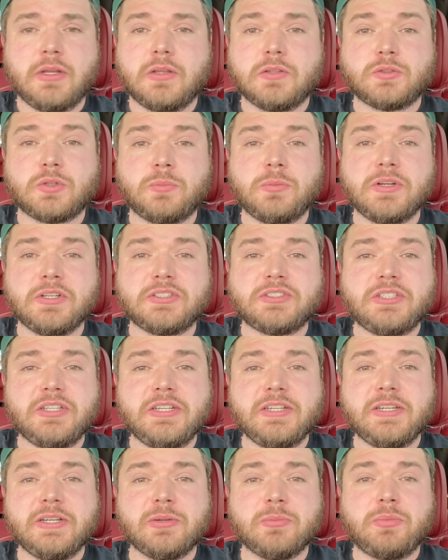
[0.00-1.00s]
So I'm gonna
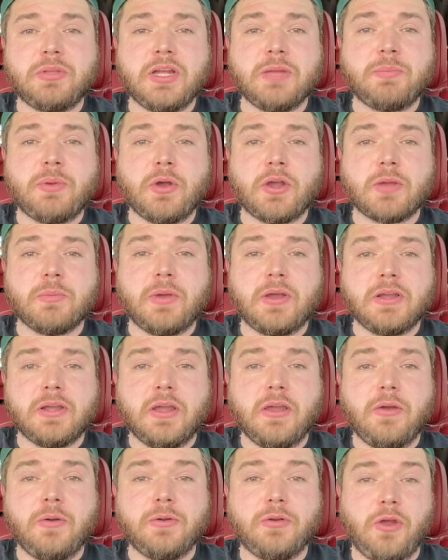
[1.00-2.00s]
sit here and play Pokemon
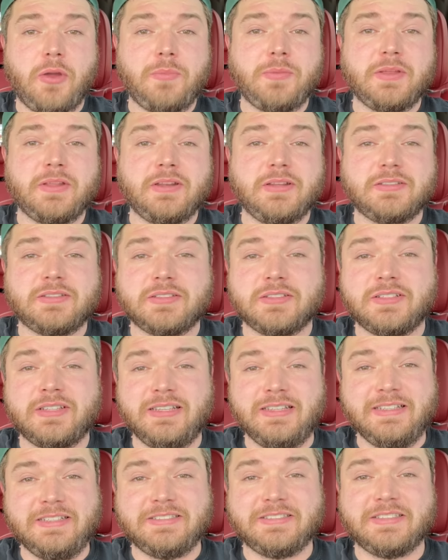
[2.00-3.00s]
Go and hope that it's at
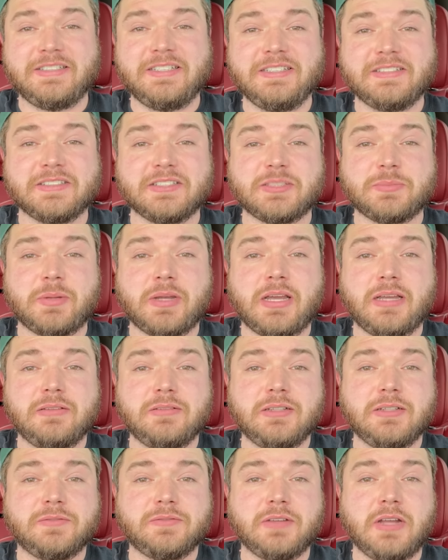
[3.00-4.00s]
least a decent spot.
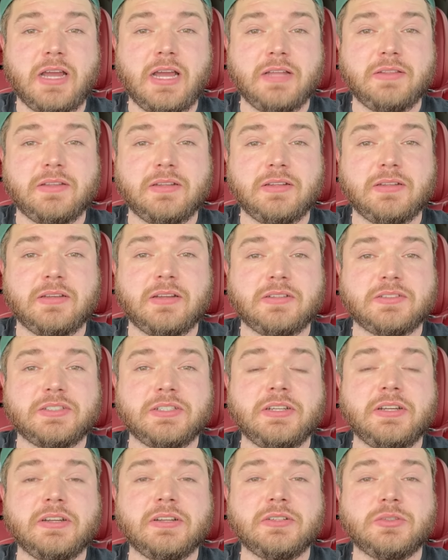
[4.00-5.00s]
If not, then I'll
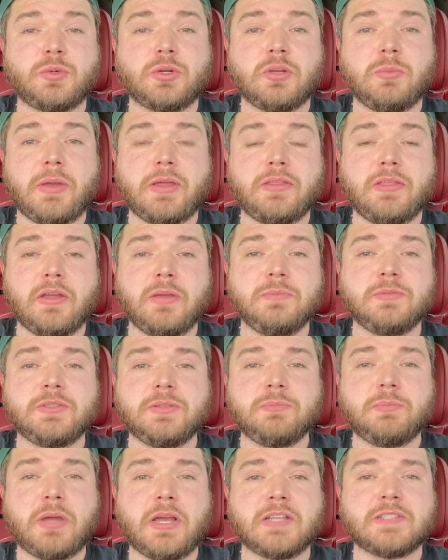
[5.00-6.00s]
sit here and twiddle my thumbs
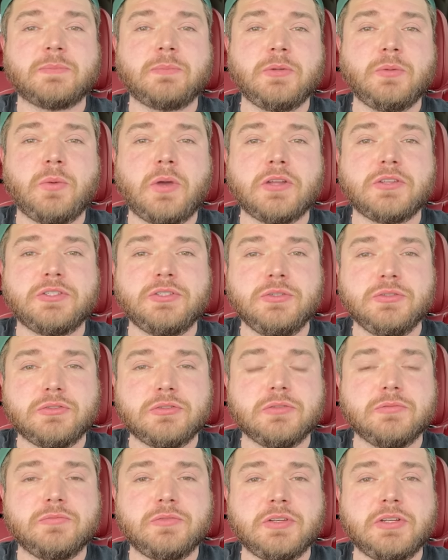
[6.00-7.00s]
and possibly watch
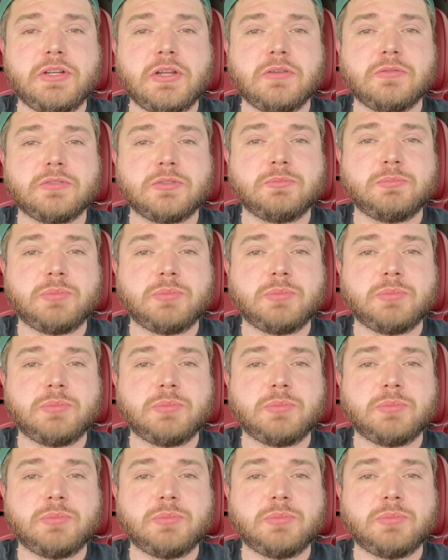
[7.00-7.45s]
YouTube videos.